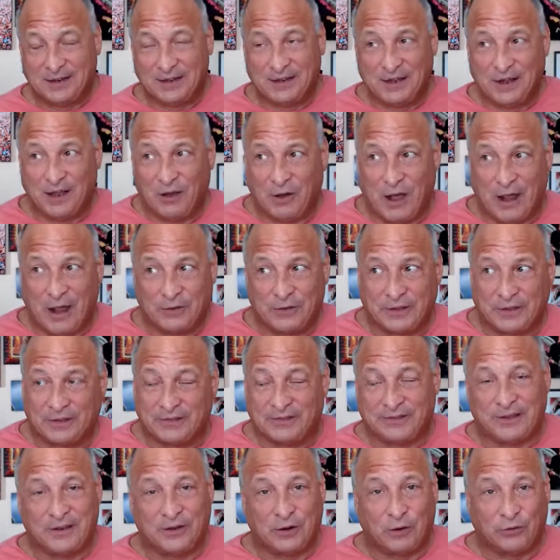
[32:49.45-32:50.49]
I heard the
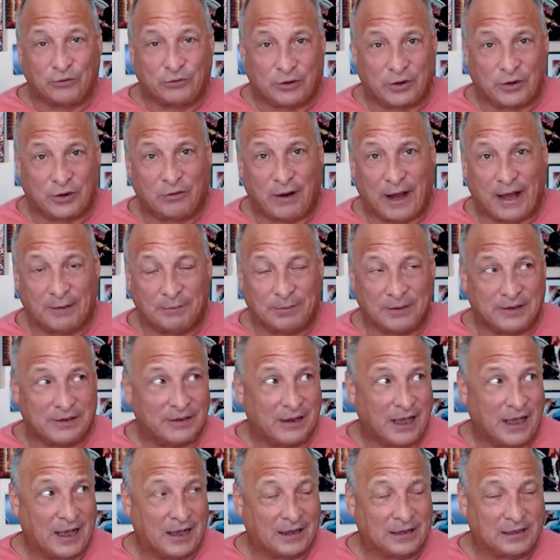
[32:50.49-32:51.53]
casinos are
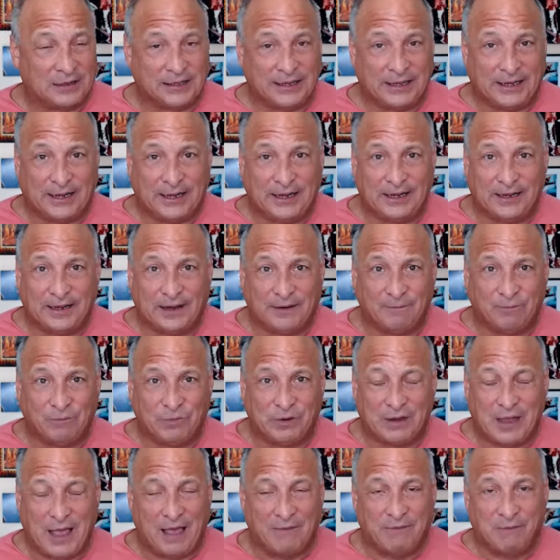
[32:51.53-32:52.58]
incredibly clean,
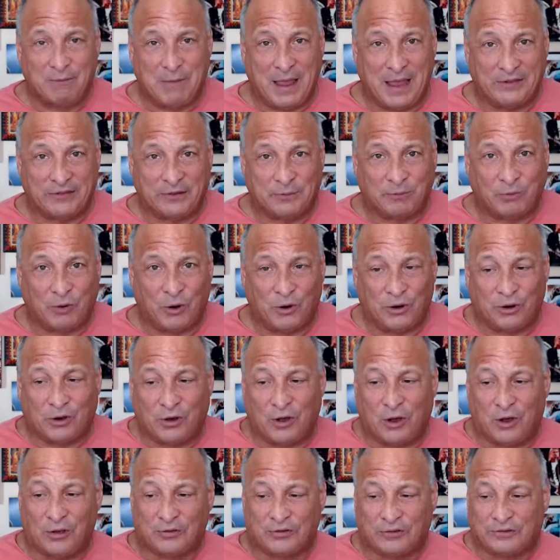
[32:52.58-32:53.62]
and you have amazing
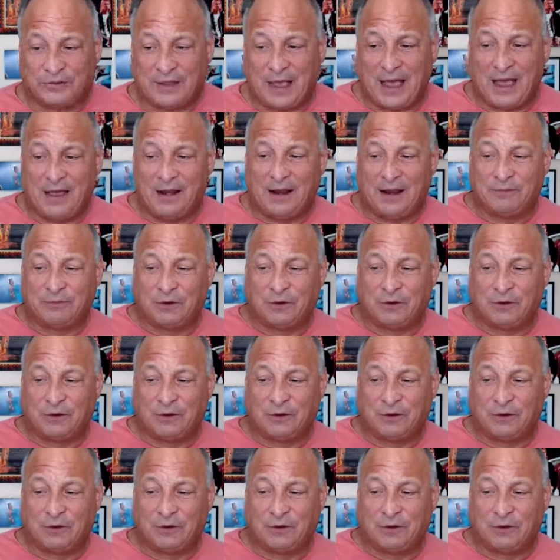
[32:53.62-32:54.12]
protocols inside.